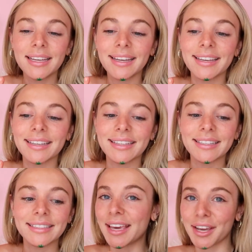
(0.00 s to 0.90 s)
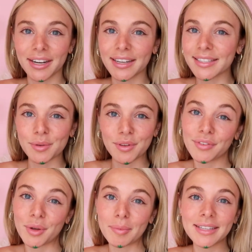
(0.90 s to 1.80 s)
and areas that we
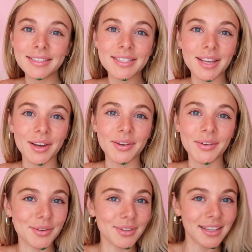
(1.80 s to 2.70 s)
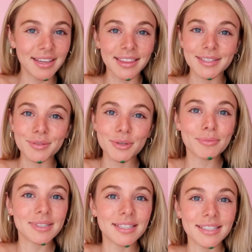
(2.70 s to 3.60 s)
film in. So I really like this room.
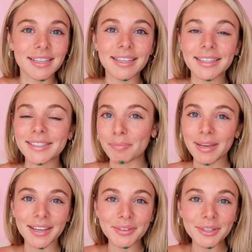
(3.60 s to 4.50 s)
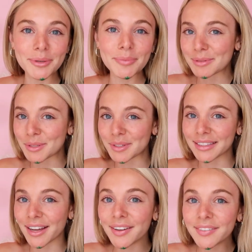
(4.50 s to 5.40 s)
This is like our pink room, absolutely
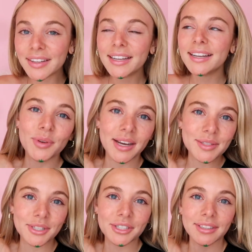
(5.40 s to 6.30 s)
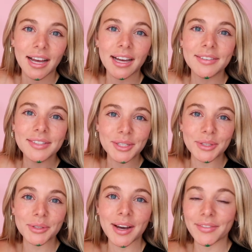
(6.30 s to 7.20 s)
love. You guys watch our lives.
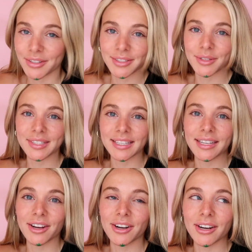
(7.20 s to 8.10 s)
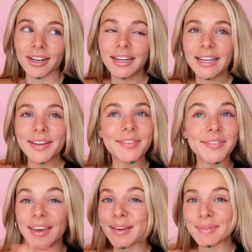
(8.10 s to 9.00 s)
You have also seen our
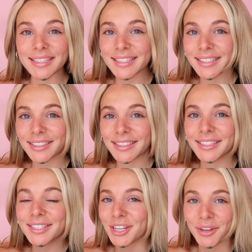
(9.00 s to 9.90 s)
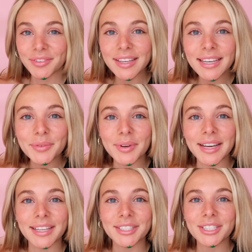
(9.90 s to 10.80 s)
famous shelfie,
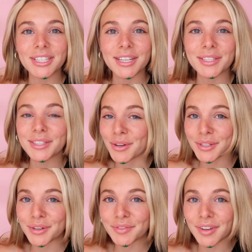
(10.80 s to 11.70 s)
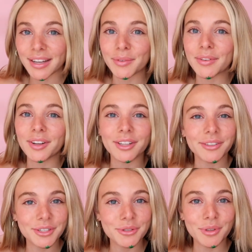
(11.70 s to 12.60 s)
which is so, so fun. We have all of
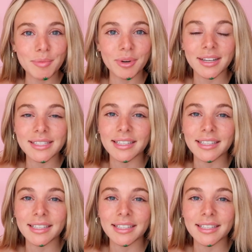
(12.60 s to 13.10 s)
our Truly products